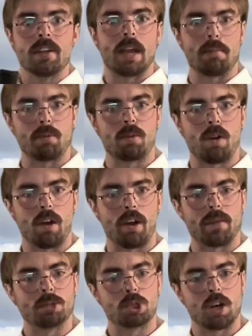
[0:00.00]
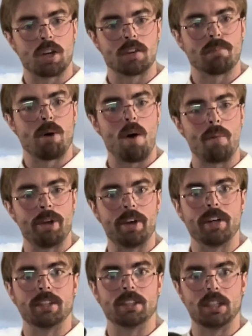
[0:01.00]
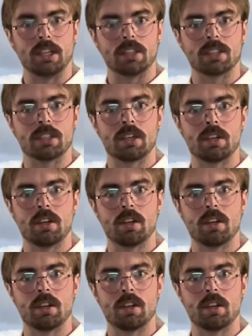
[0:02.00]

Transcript: type of chronic obstructive pulmonary disease